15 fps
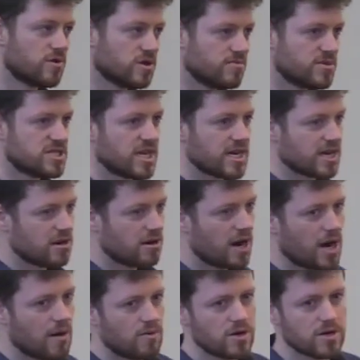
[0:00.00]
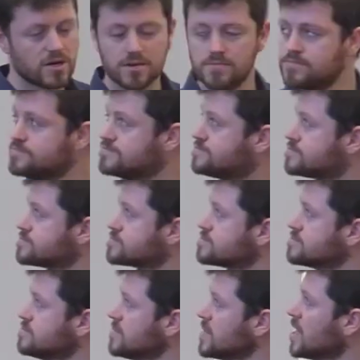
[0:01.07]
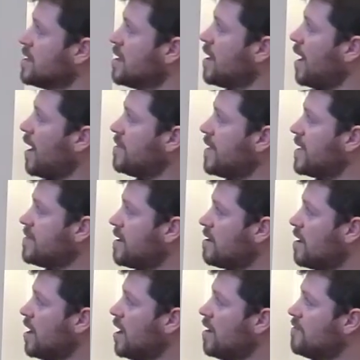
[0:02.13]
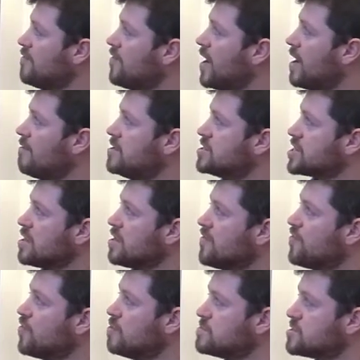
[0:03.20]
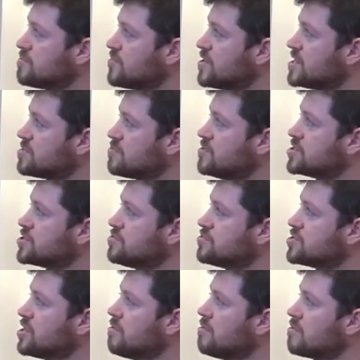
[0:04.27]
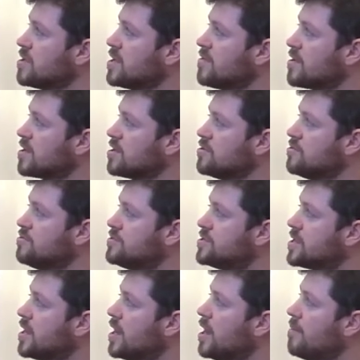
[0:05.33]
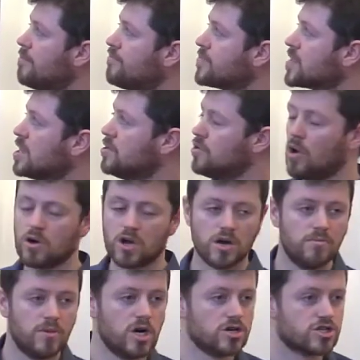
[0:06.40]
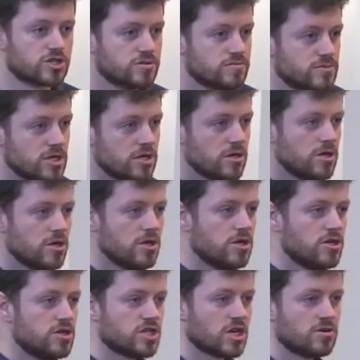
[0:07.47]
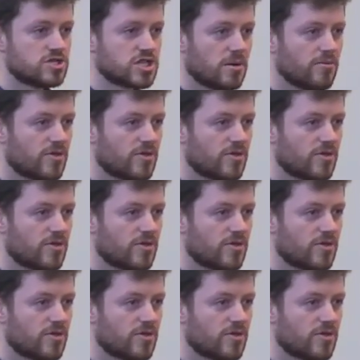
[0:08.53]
with a particular artwork. And then there are various other forms of this which also include non-commercial. So some